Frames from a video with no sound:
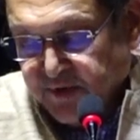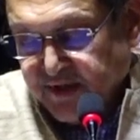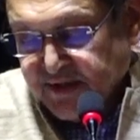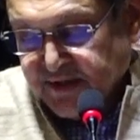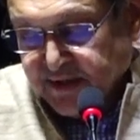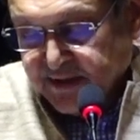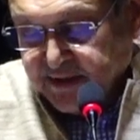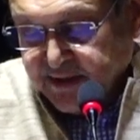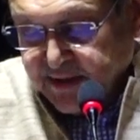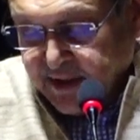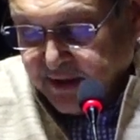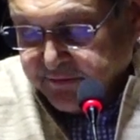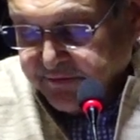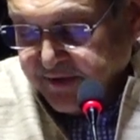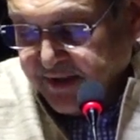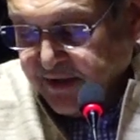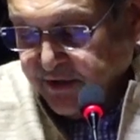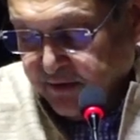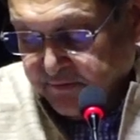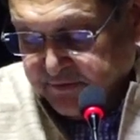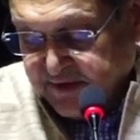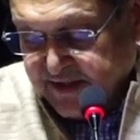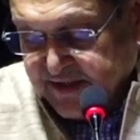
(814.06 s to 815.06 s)
is a
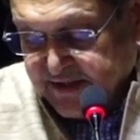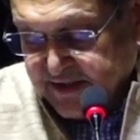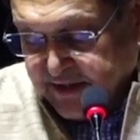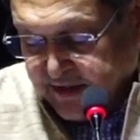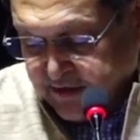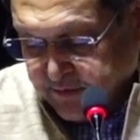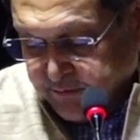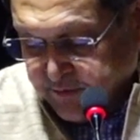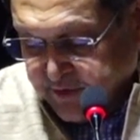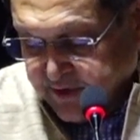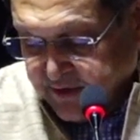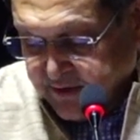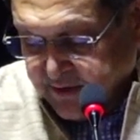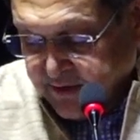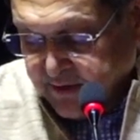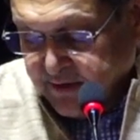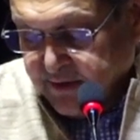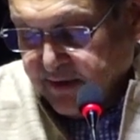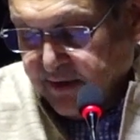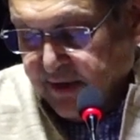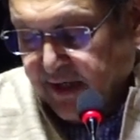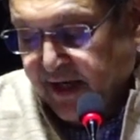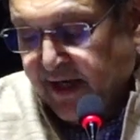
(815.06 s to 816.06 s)
covering of this Atman
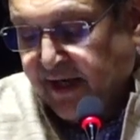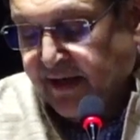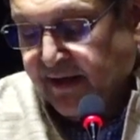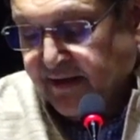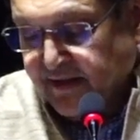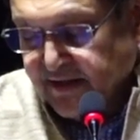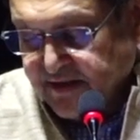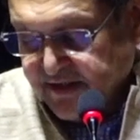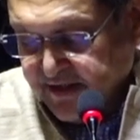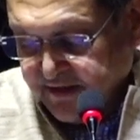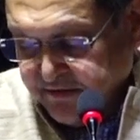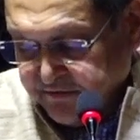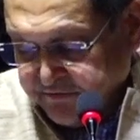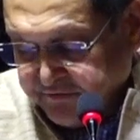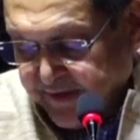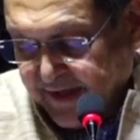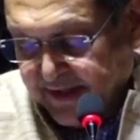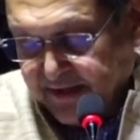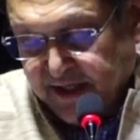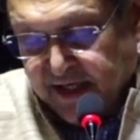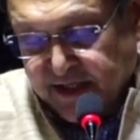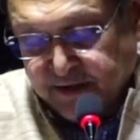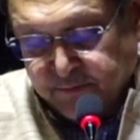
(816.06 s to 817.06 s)
and is in
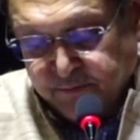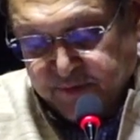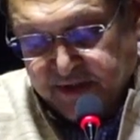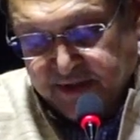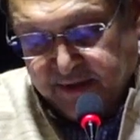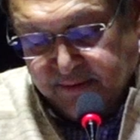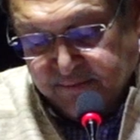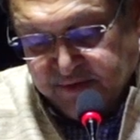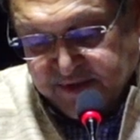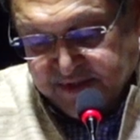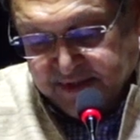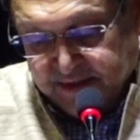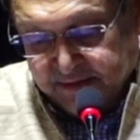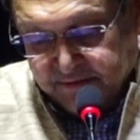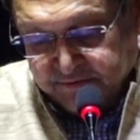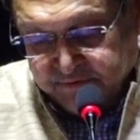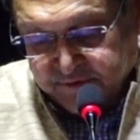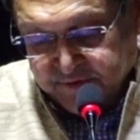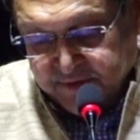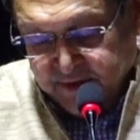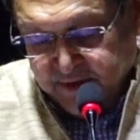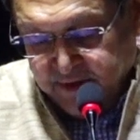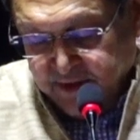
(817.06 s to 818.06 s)
fact Atman
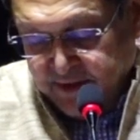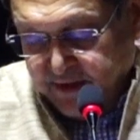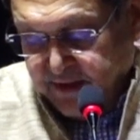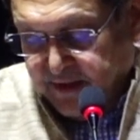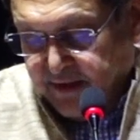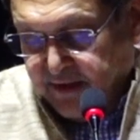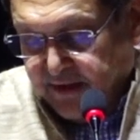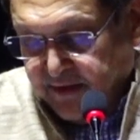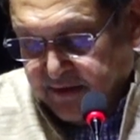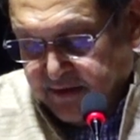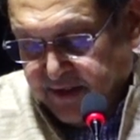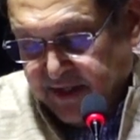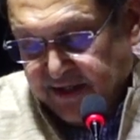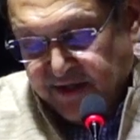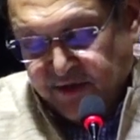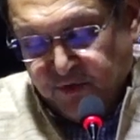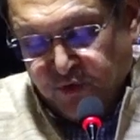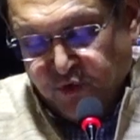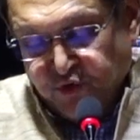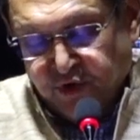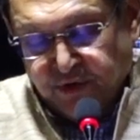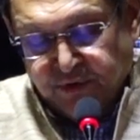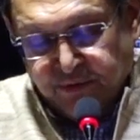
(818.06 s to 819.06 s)
himself. Then he
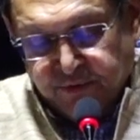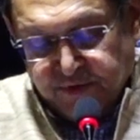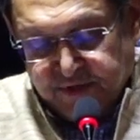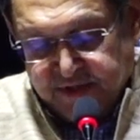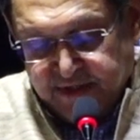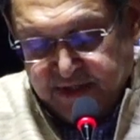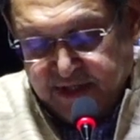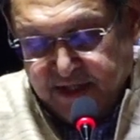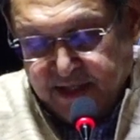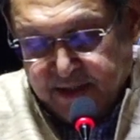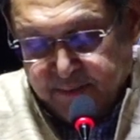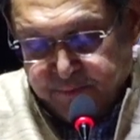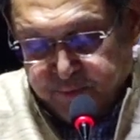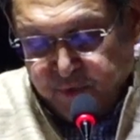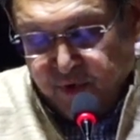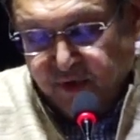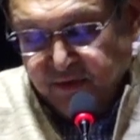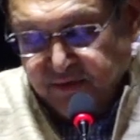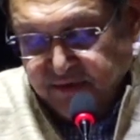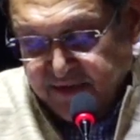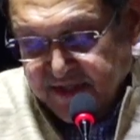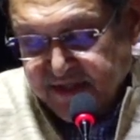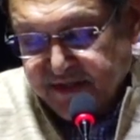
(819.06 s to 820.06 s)
goes on to say,
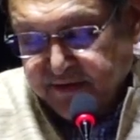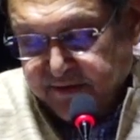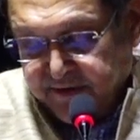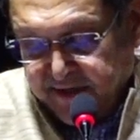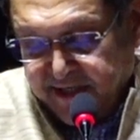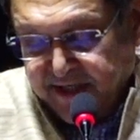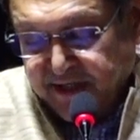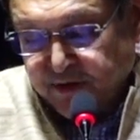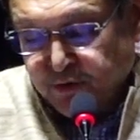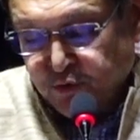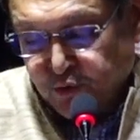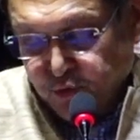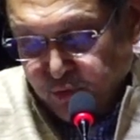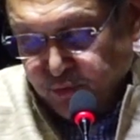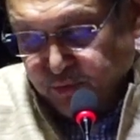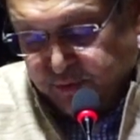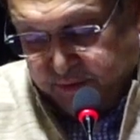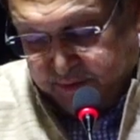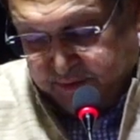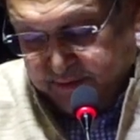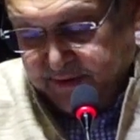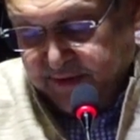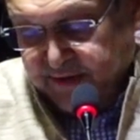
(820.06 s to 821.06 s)
upon this great
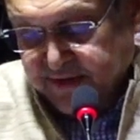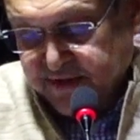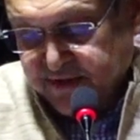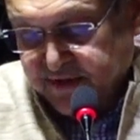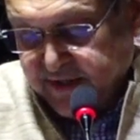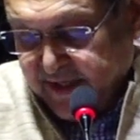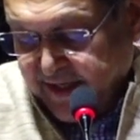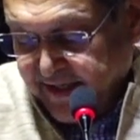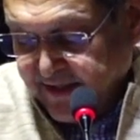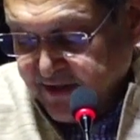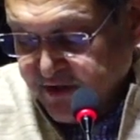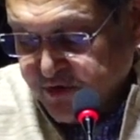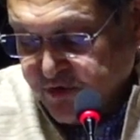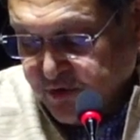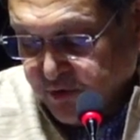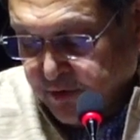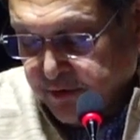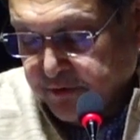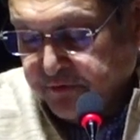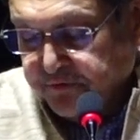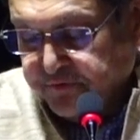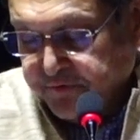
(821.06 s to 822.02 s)
truth stands or